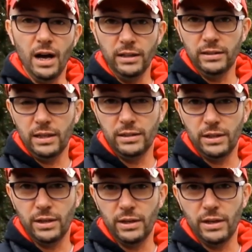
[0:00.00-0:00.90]
on
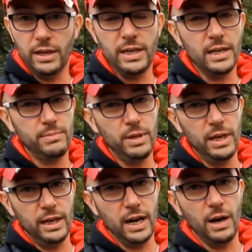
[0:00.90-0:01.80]
the ESB
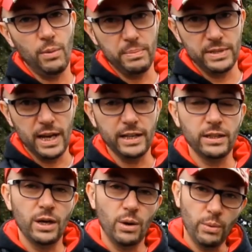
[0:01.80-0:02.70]
e-car website.
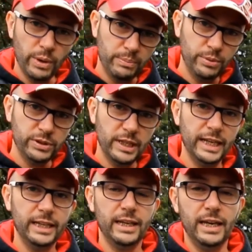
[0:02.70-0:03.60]
We'll put the
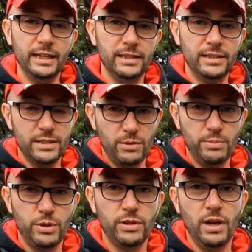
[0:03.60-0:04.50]
link in the
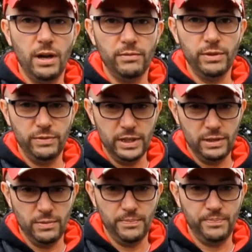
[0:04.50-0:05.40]
description of the
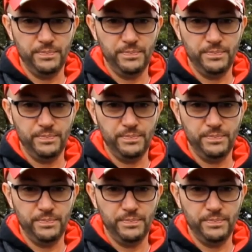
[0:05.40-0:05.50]
video.